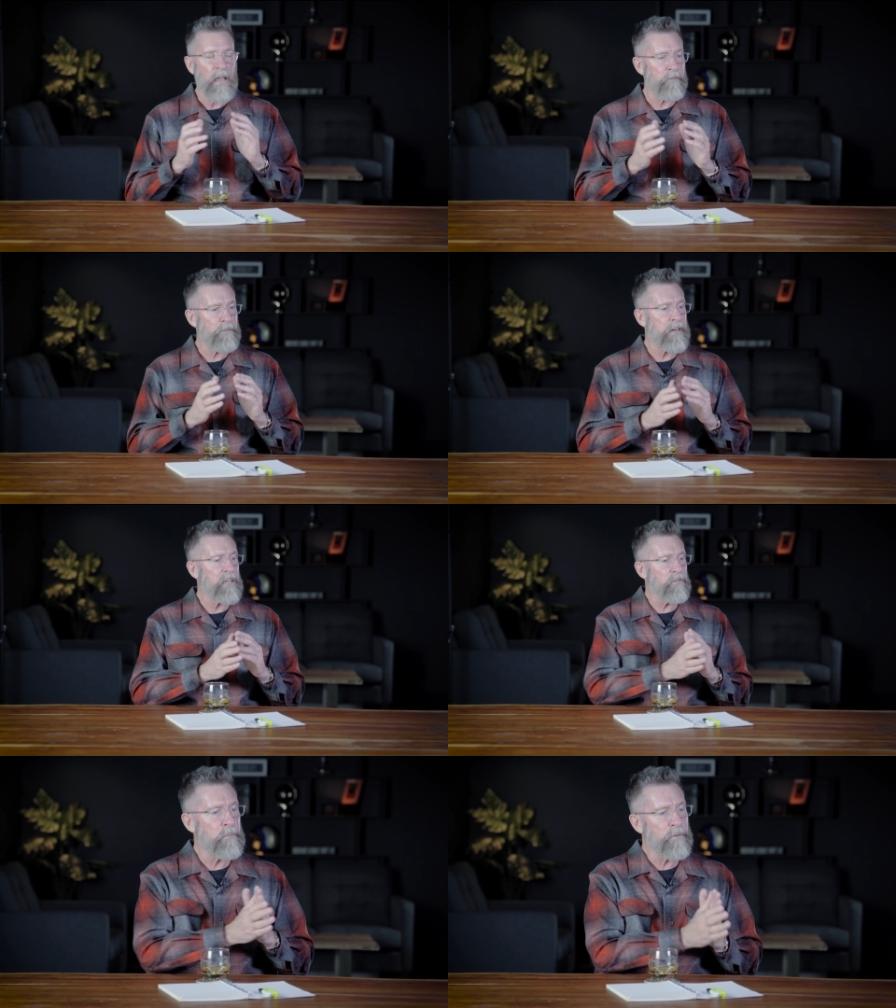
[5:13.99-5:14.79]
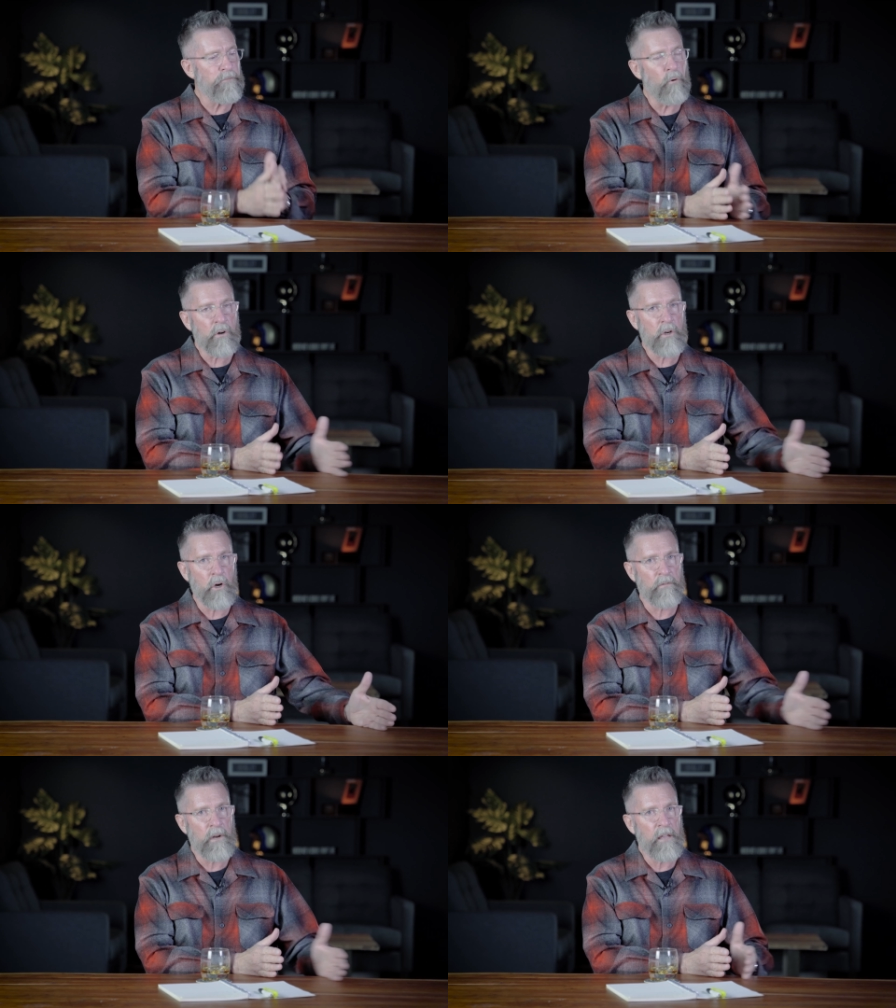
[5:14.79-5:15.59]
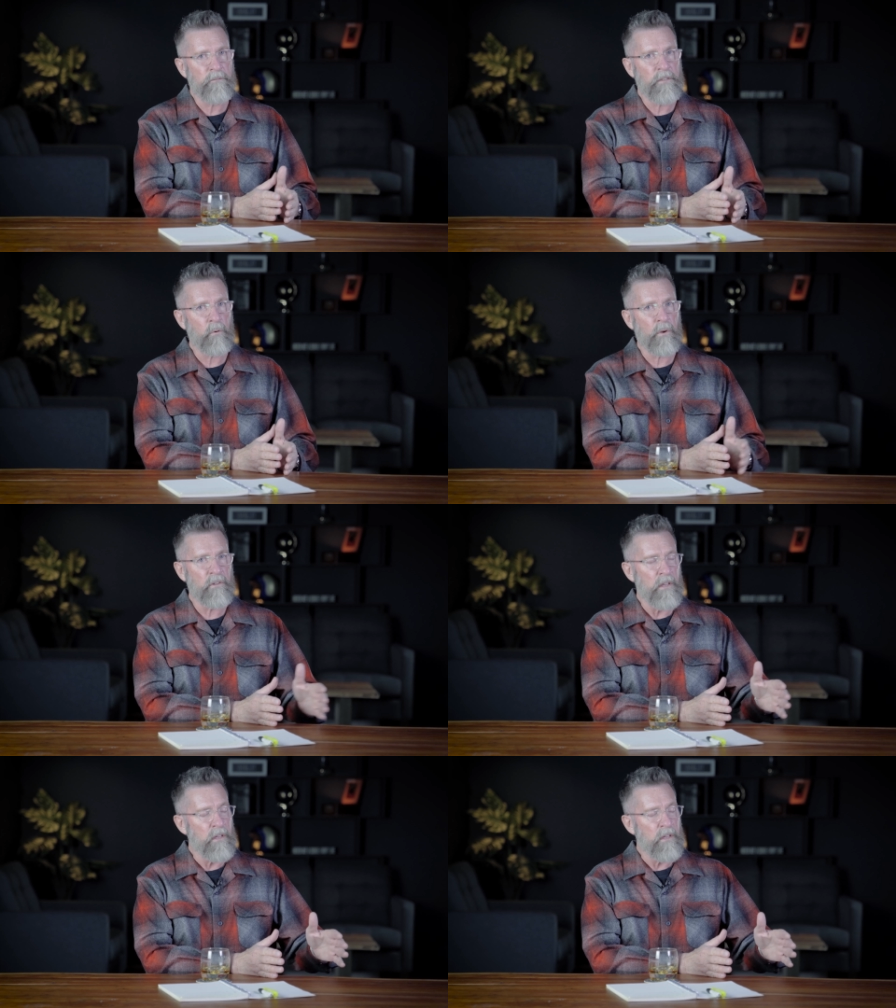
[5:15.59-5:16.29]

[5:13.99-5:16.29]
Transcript: In fact, even before COVID, if there was